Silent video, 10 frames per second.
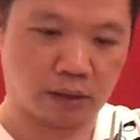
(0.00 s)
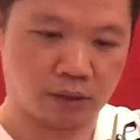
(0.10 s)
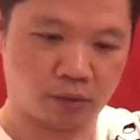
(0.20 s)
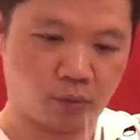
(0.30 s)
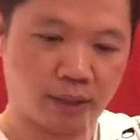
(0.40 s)

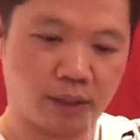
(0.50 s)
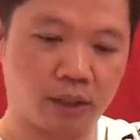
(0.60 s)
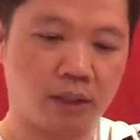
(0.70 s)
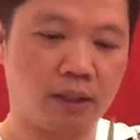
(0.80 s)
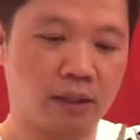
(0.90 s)
a
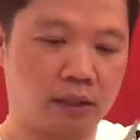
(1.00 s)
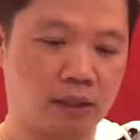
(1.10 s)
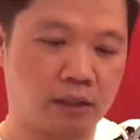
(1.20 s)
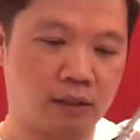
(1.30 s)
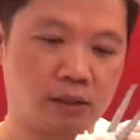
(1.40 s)
square.
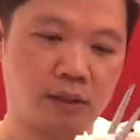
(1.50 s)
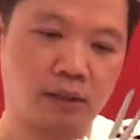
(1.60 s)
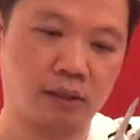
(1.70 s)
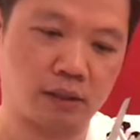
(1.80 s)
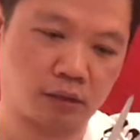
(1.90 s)

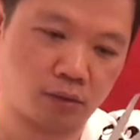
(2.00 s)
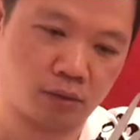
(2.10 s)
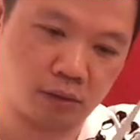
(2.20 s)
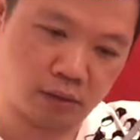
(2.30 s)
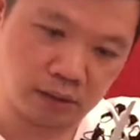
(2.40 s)
A,
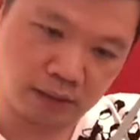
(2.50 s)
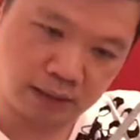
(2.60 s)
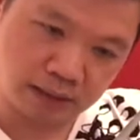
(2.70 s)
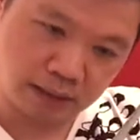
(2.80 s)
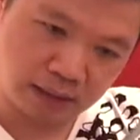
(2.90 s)

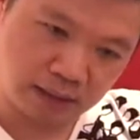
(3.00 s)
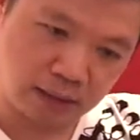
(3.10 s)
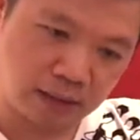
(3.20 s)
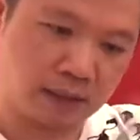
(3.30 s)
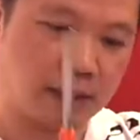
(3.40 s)

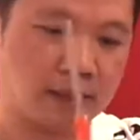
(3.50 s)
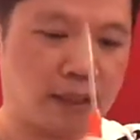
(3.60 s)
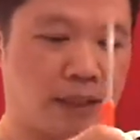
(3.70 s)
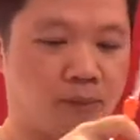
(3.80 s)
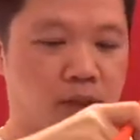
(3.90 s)
and
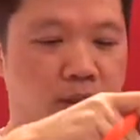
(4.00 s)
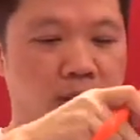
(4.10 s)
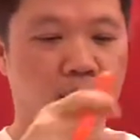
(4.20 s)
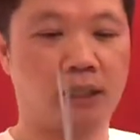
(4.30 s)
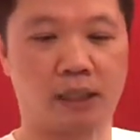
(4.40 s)
then I'm just
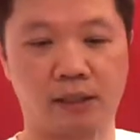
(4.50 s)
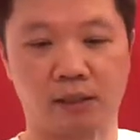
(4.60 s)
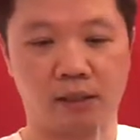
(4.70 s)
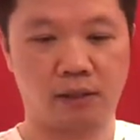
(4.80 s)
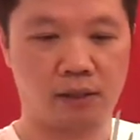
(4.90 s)
gonna cut
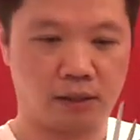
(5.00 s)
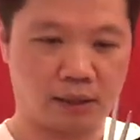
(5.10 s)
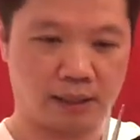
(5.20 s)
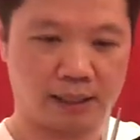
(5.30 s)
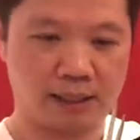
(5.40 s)

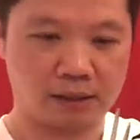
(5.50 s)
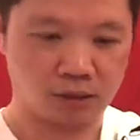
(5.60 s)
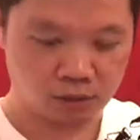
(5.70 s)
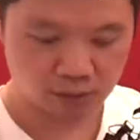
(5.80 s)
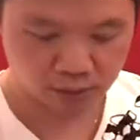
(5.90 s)
the
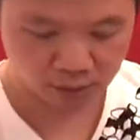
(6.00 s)
edge